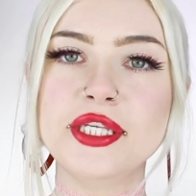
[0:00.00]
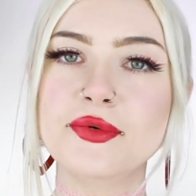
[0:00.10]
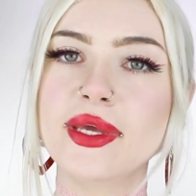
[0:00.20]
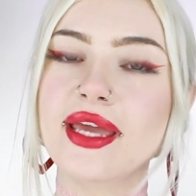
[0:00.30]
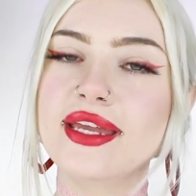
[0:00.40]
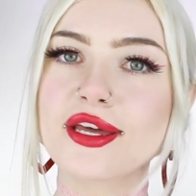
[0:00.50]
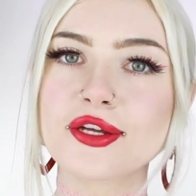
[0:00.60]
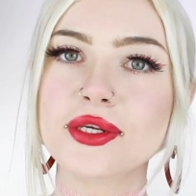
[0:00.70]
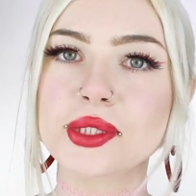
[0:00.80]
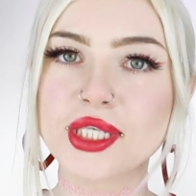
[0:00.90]
doing
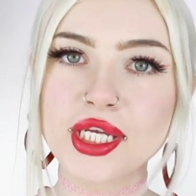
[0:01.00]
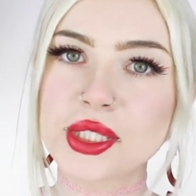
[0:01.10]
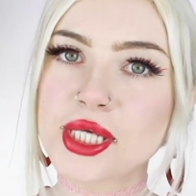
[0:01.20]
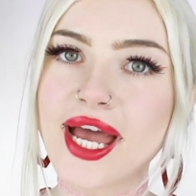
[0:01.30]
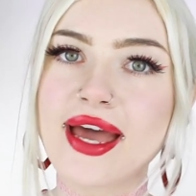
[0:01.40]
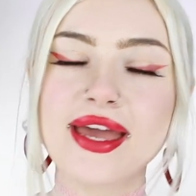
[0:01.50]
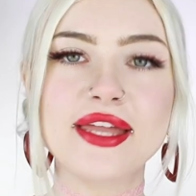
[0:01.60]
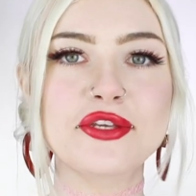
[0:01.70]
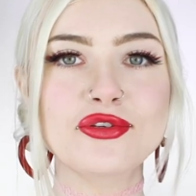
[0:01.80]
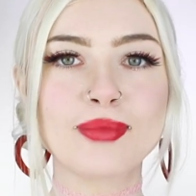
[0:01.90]
another chit chat
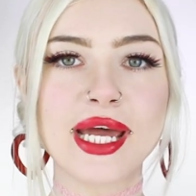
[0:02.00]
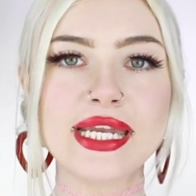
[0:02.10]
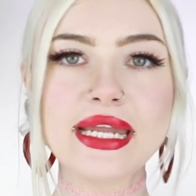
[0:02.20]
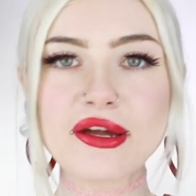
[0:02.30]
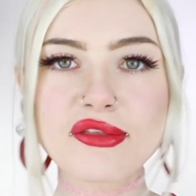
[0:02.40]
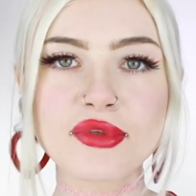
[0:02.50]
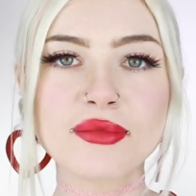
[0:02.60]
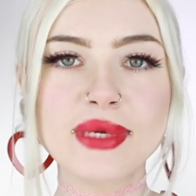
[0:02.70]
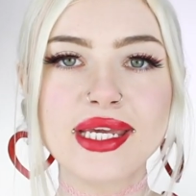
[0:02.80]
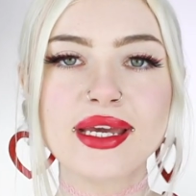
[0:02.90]
and do my nails with
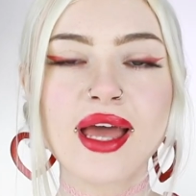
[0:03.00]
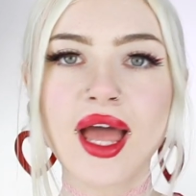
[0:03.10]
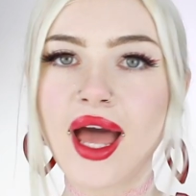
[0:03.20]
me.